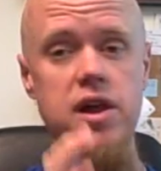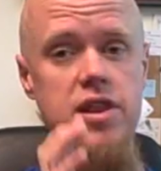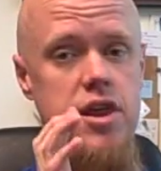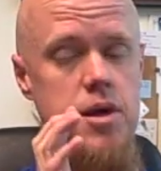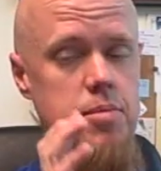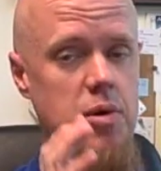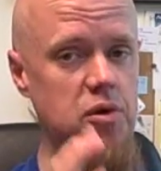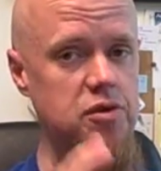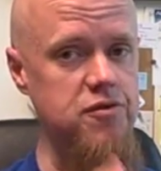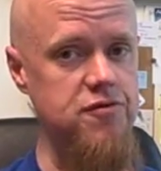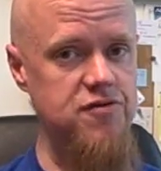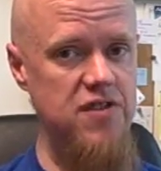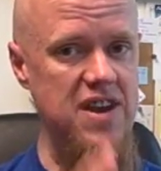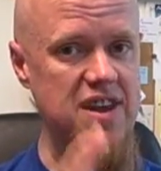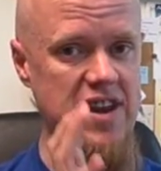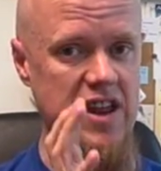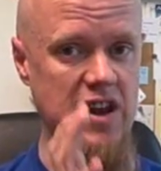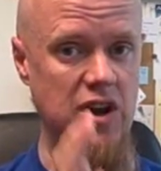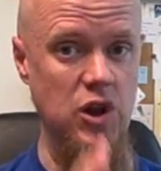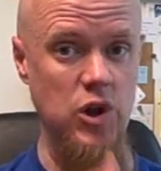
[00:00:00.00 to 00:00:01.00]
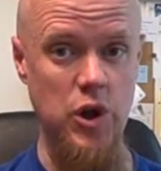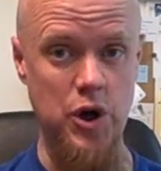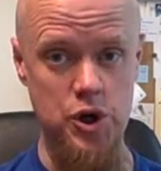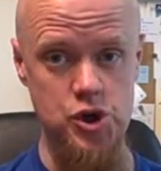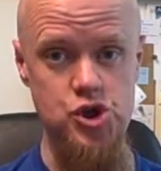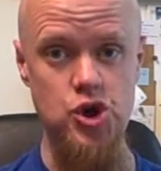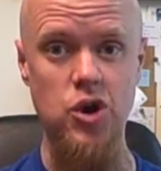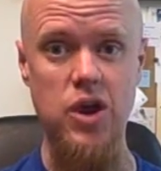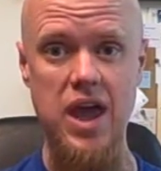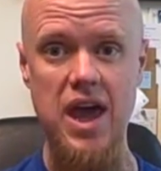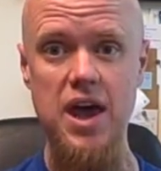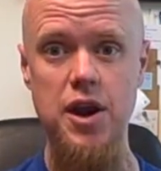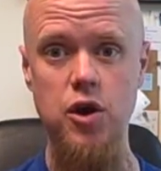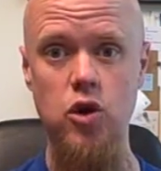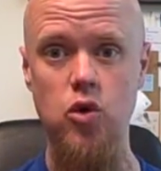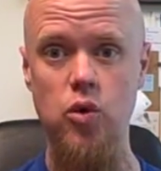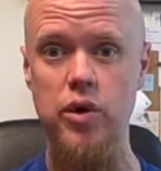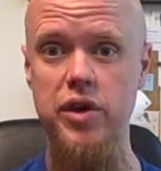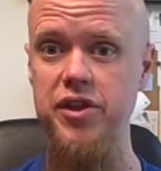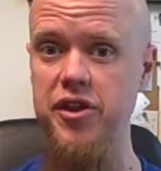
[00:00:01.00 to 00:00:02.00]
they both fit in a larger
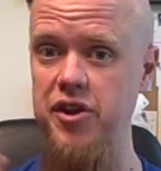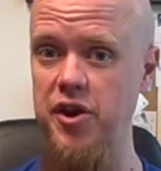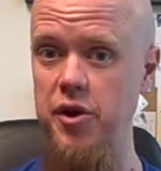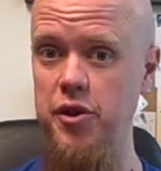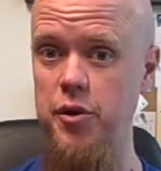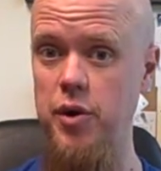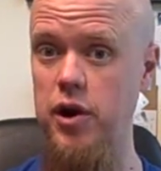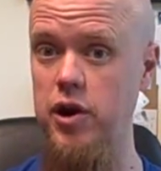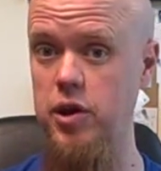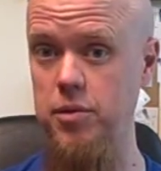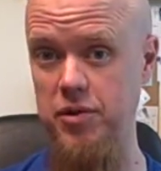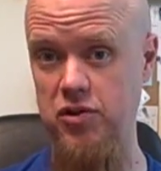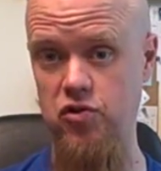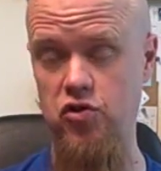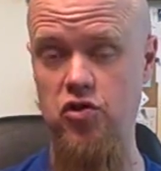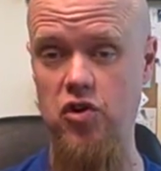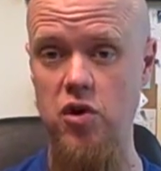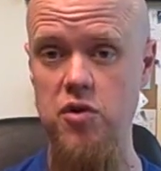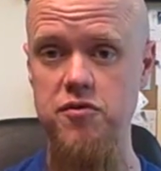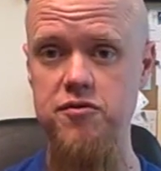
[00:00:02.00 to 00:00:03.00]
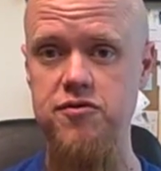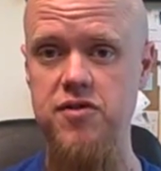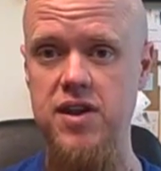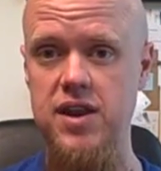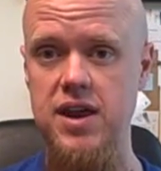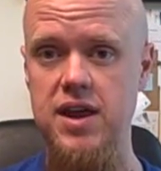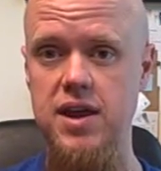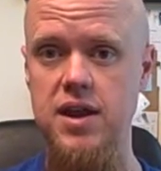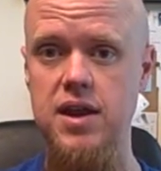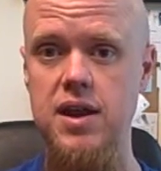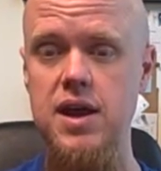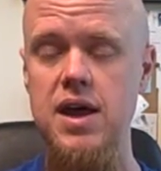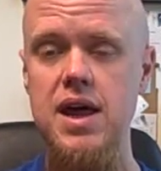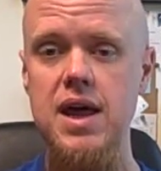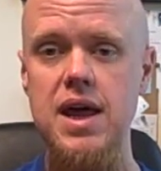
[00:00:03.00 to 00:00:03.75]
category that other arguments don't fit in.